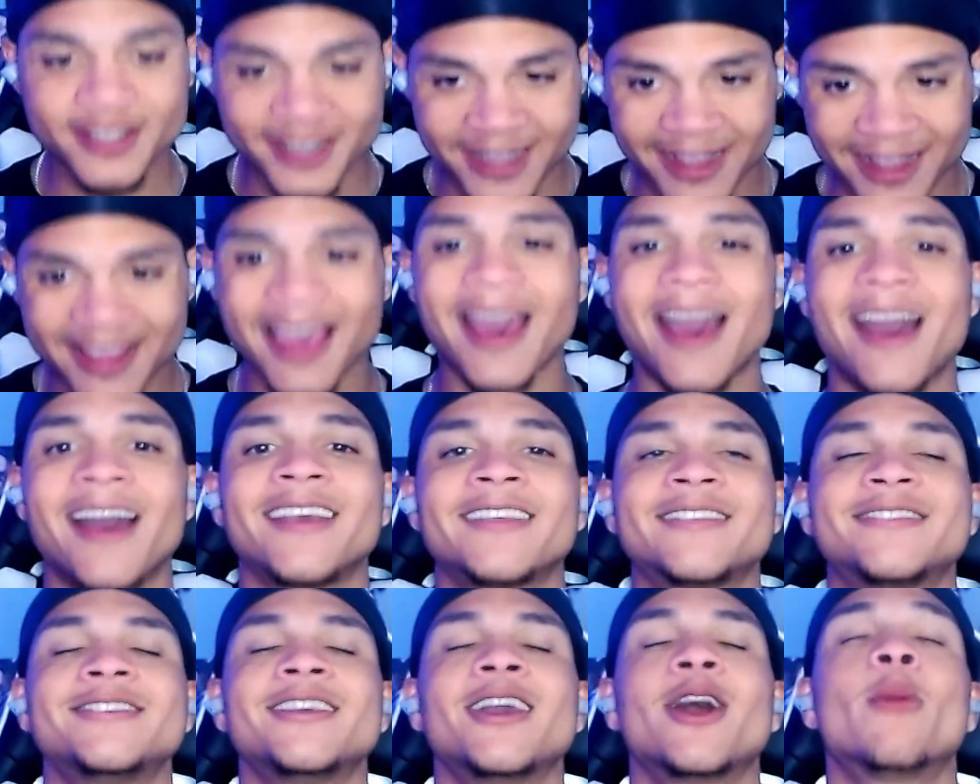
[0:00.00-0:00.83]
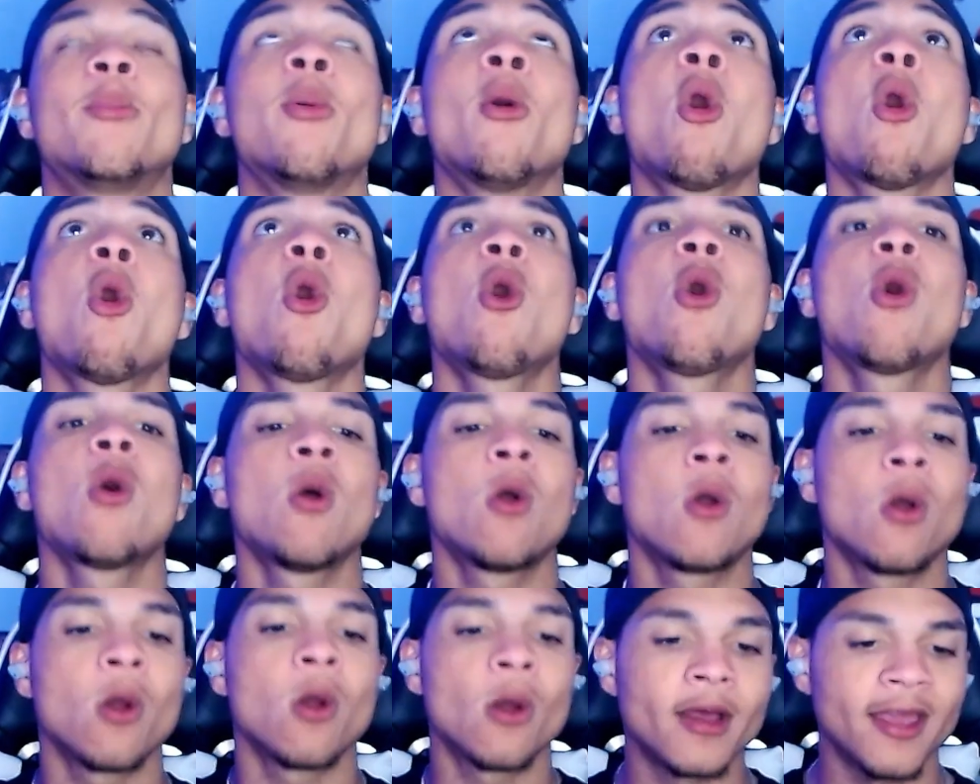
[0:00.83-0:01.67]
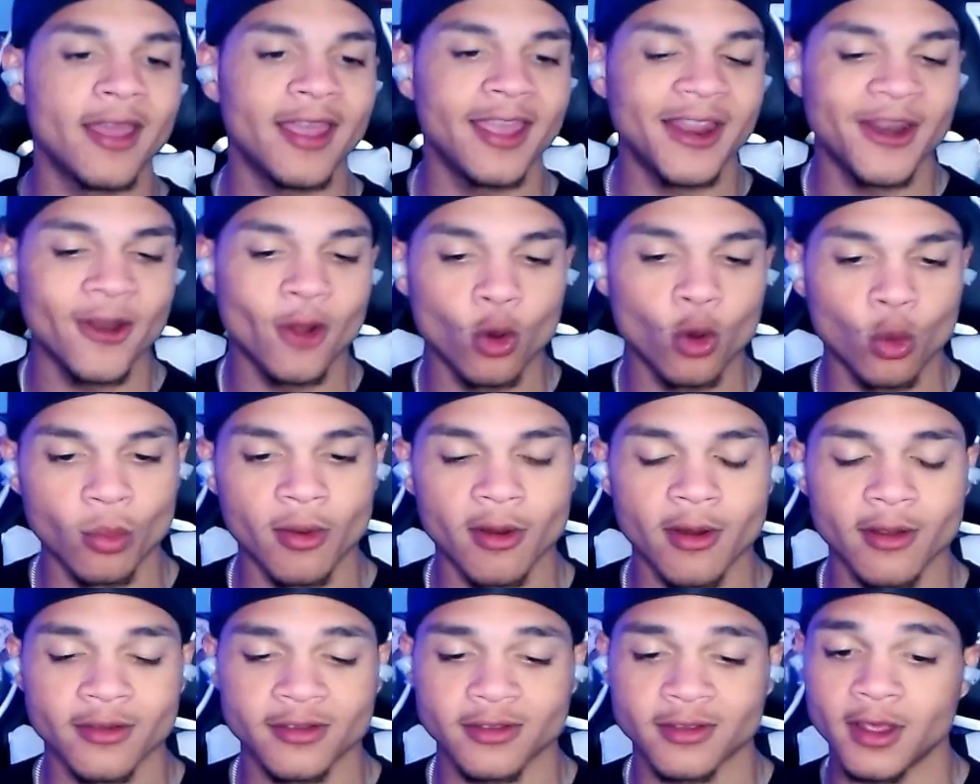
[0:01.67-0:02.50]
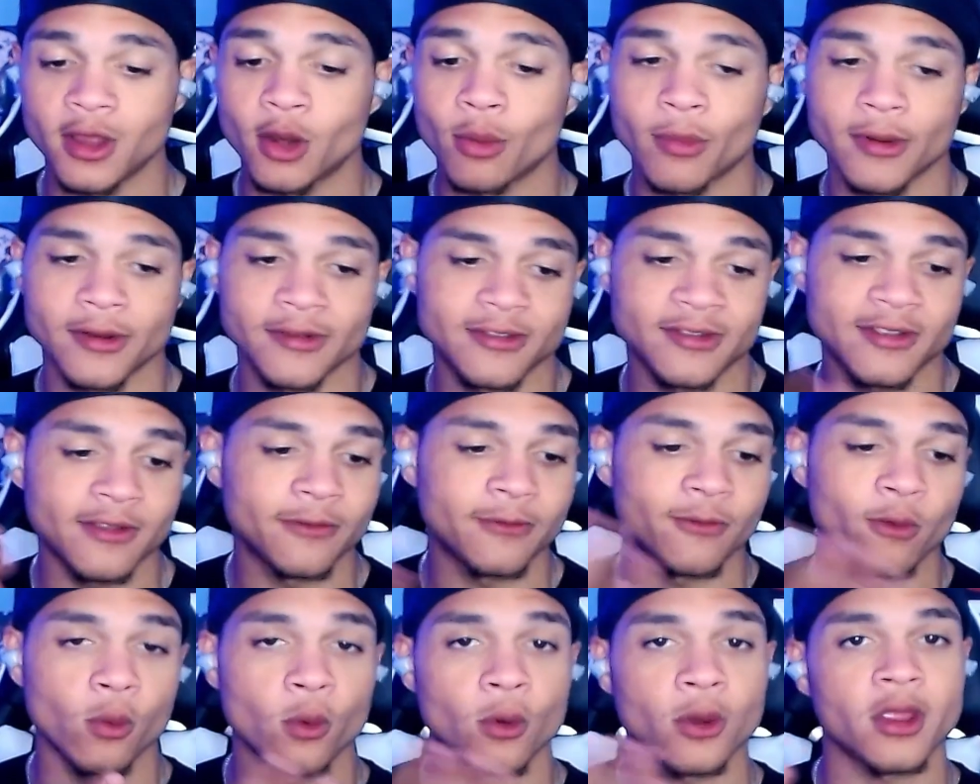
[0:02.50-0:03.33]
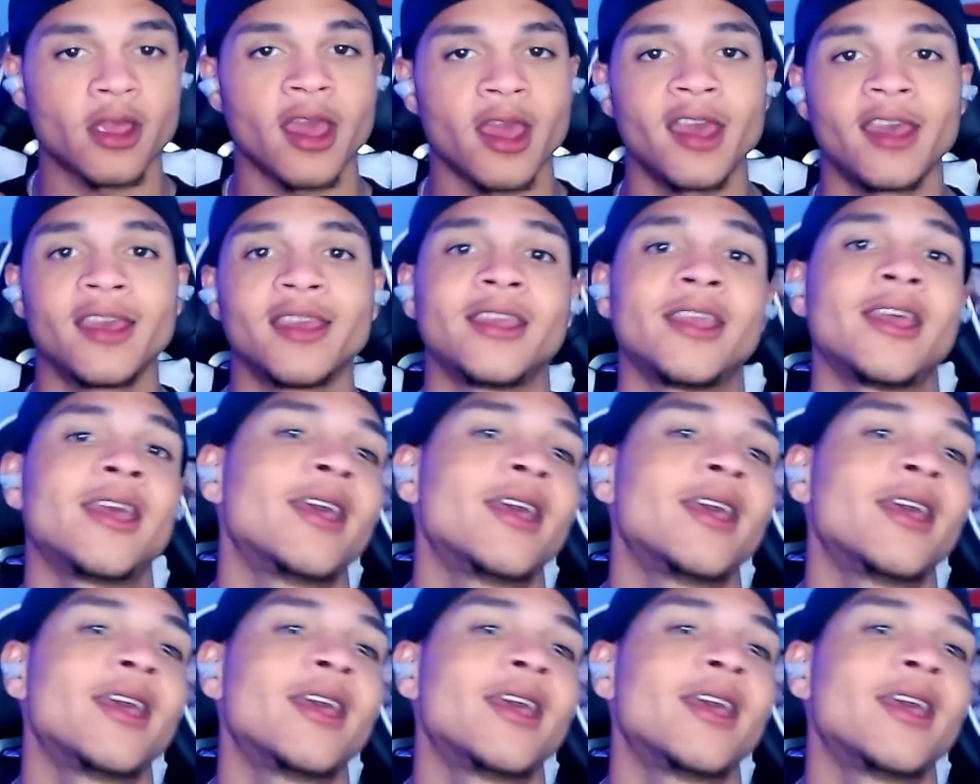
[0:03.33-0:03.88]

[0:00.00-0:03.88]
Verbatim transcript: Okay, guys, your boy, No Mercy, No Mercy 4K,